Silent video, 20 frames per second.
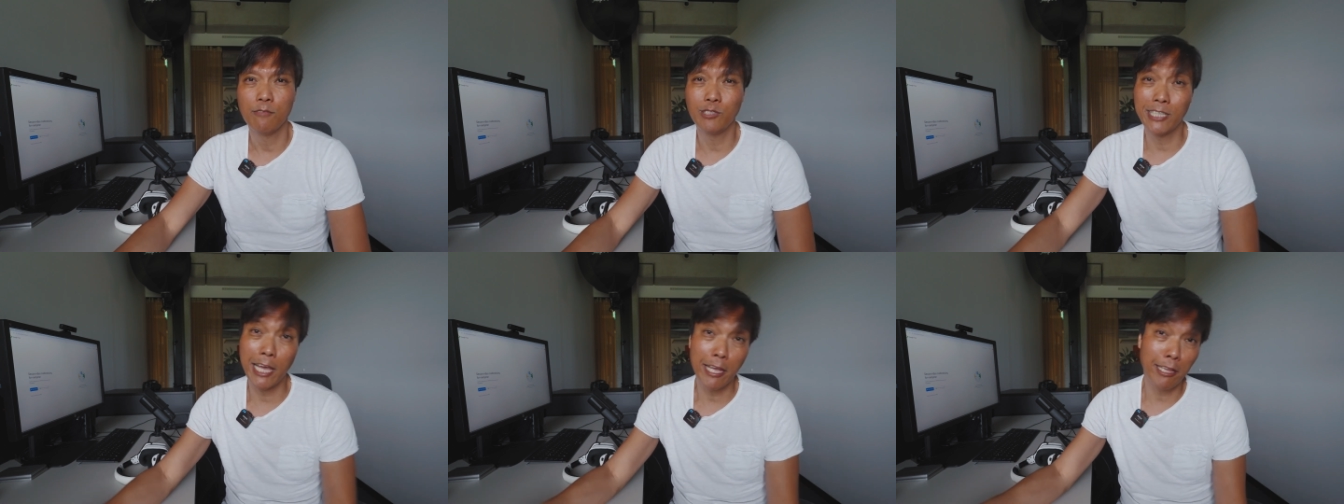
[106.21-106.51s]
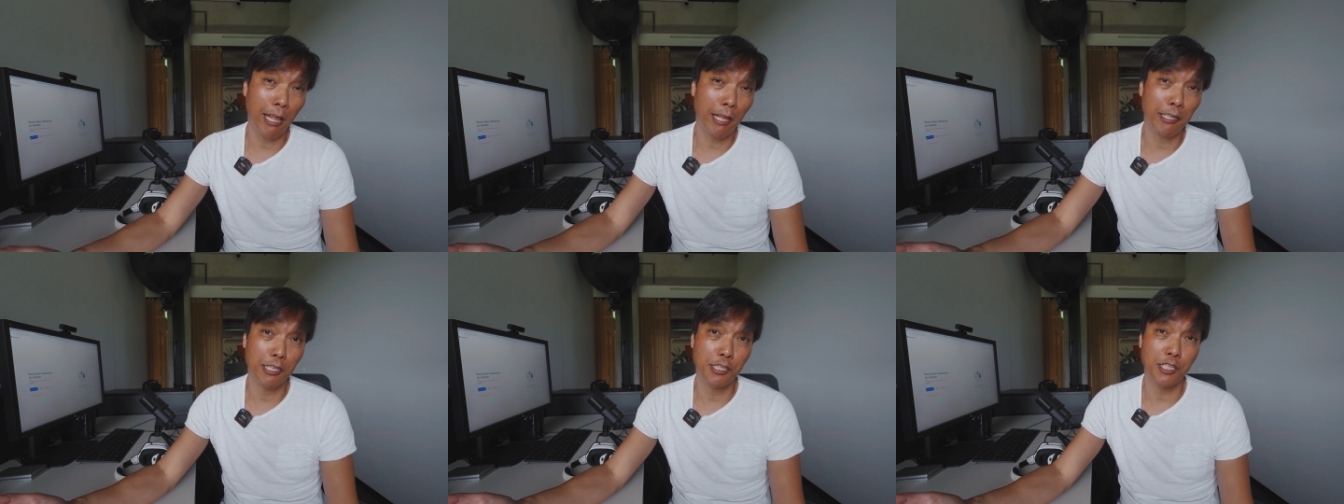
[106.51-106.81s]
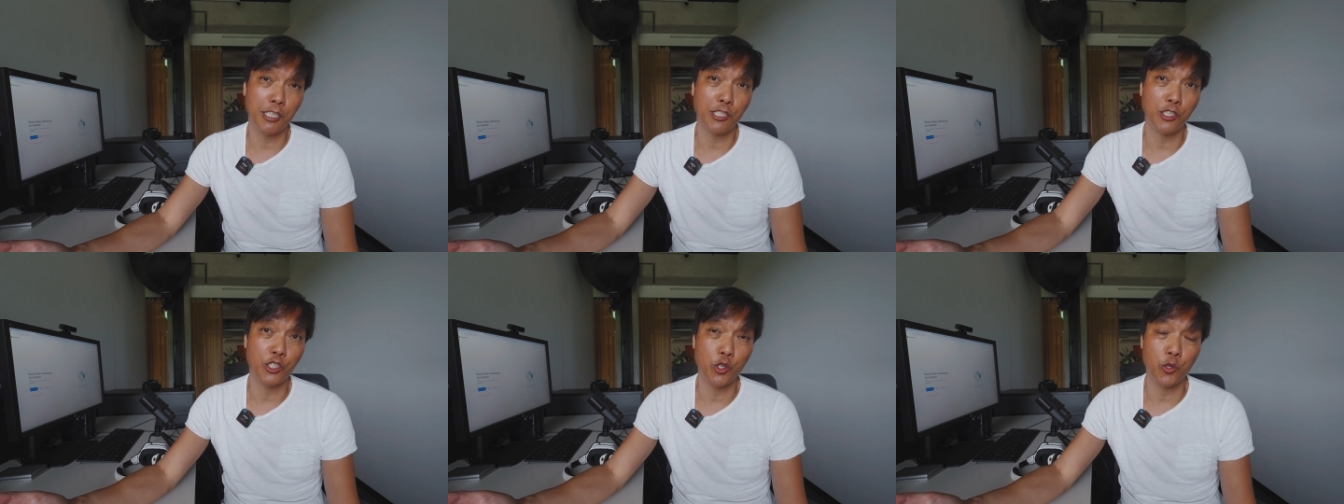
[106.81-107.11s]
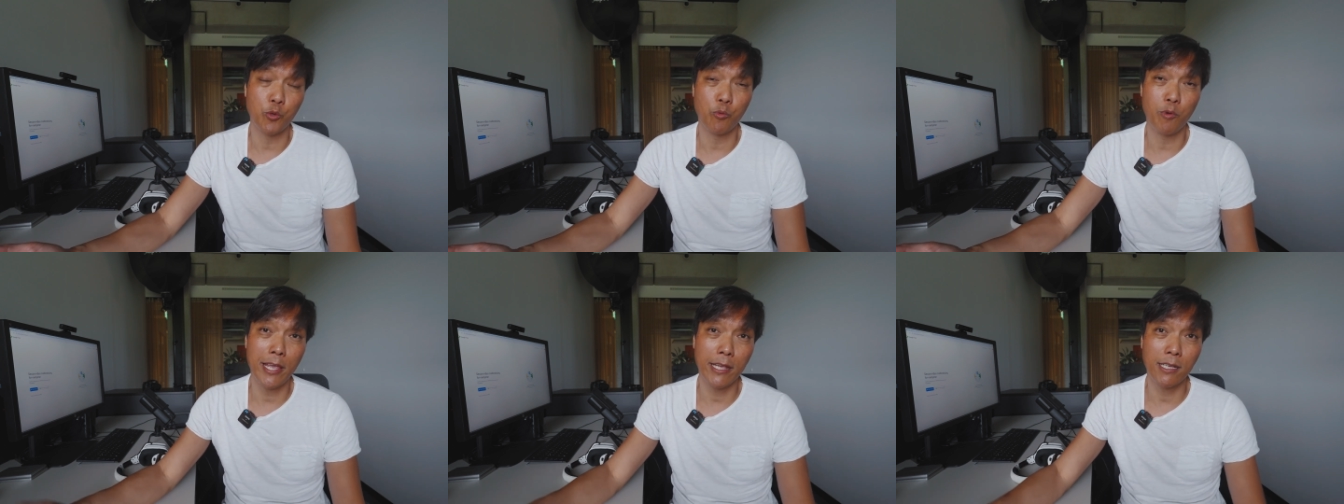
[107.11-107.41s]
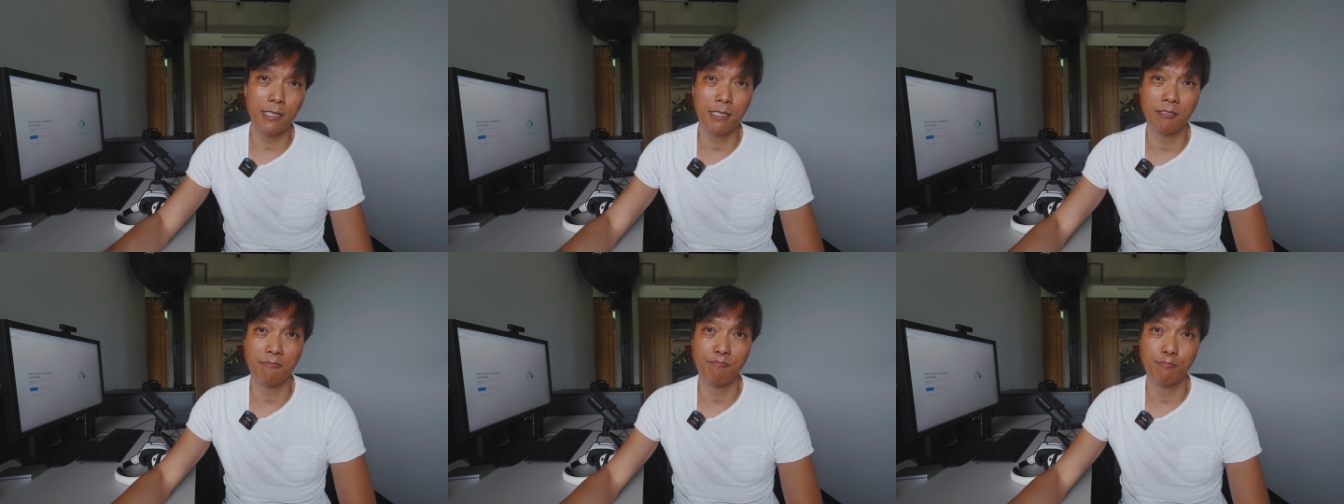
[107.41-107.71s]
Deadline is in 2
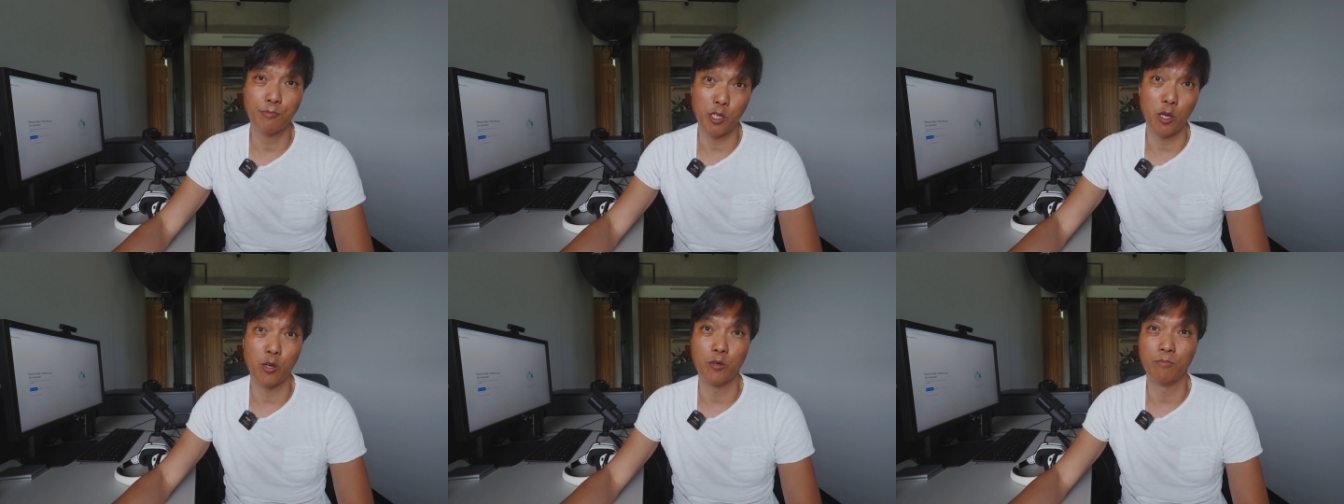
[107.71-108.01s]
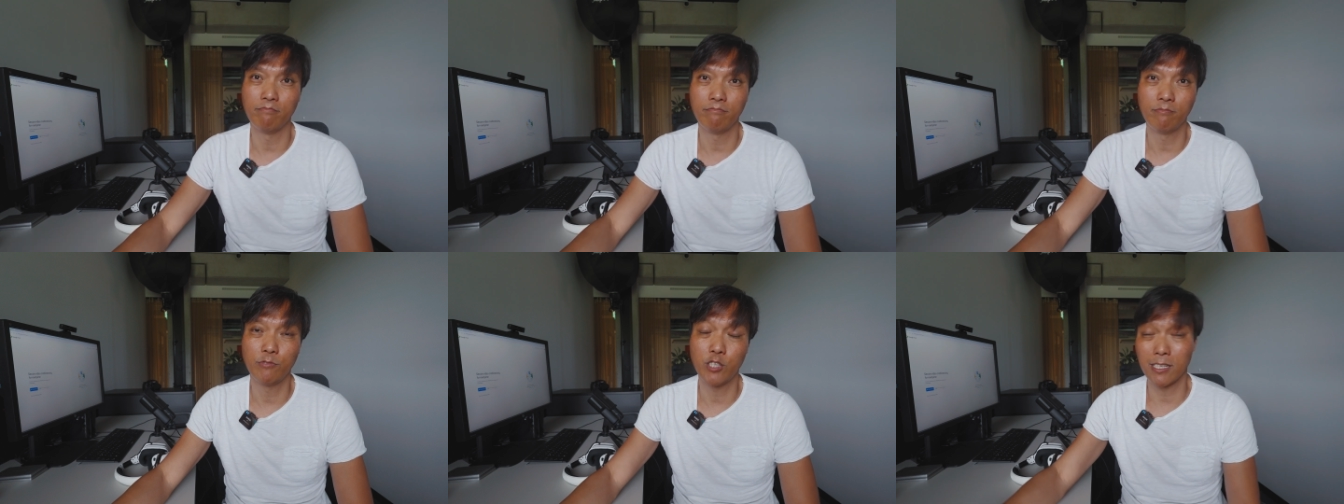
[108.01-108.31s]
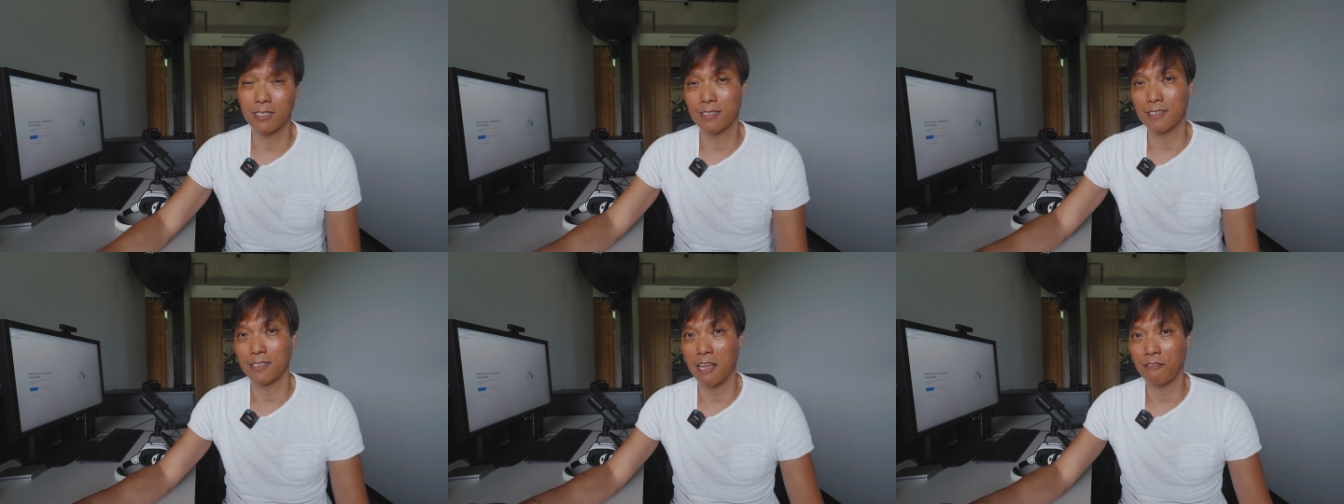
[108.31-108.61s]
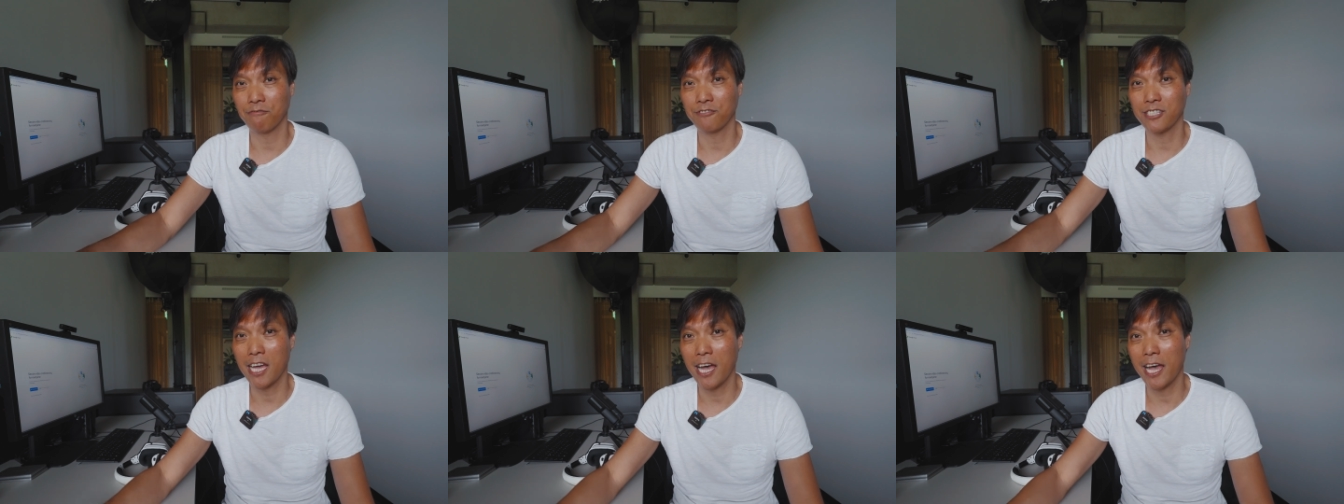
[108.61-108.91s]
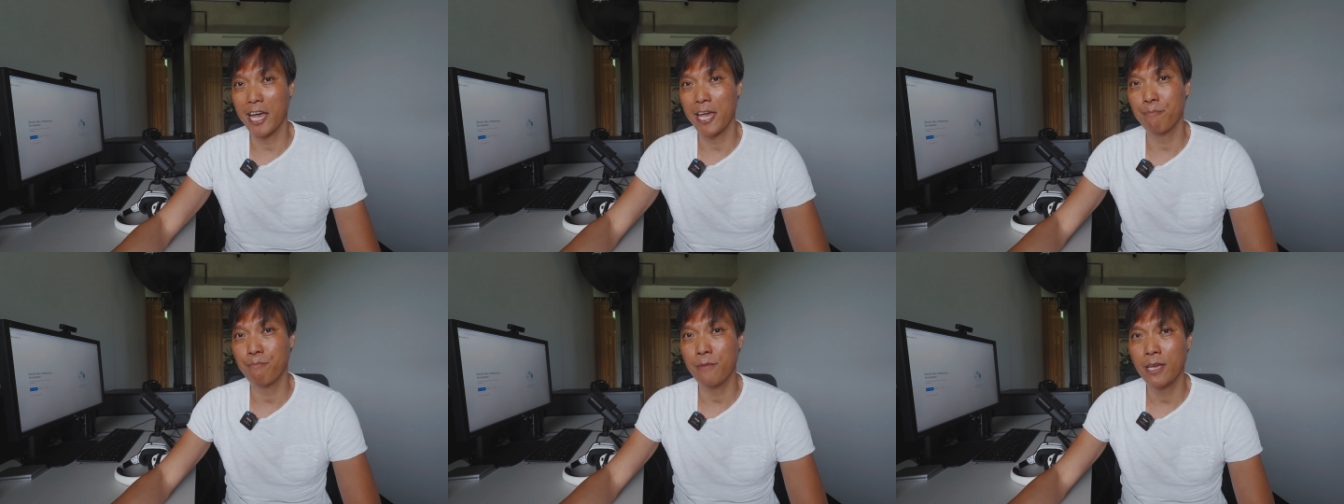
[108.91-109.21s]
weeks, so just enough
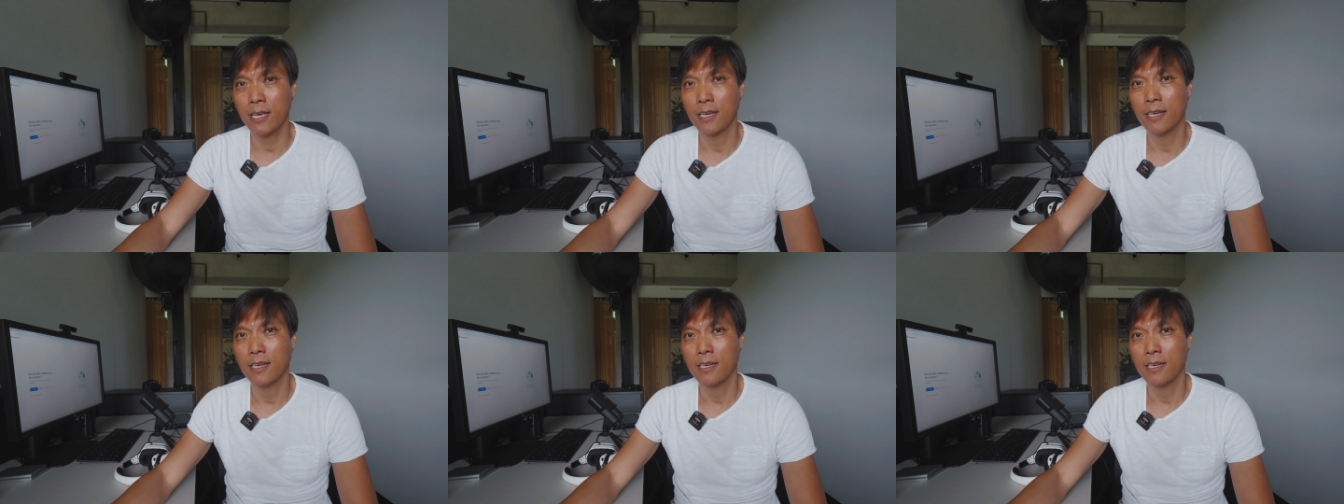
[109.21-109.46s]
time.